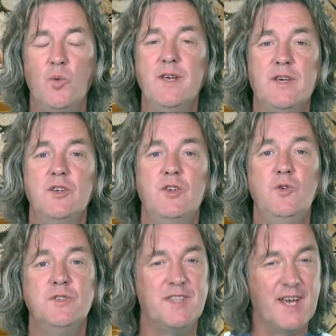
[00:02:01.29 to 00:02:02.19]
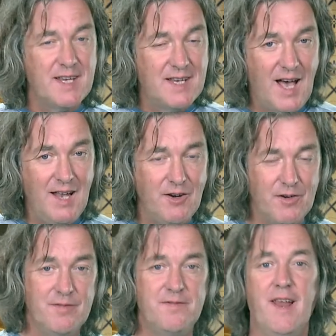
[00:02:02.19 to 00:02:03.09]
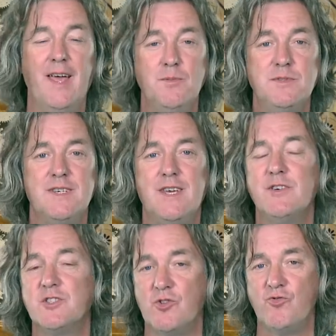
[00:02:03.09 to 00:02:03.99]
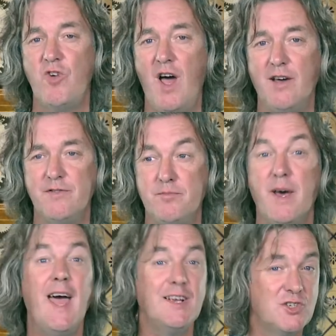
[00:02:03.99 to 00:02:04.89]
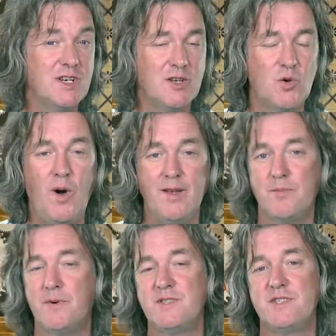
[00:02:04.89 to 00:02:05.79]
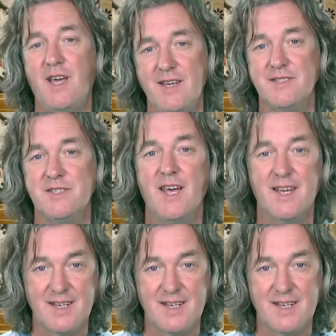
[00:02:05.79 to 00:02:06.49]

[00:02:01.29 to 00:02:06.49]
we can use the colour of flames to give us a rough, actually quite precise,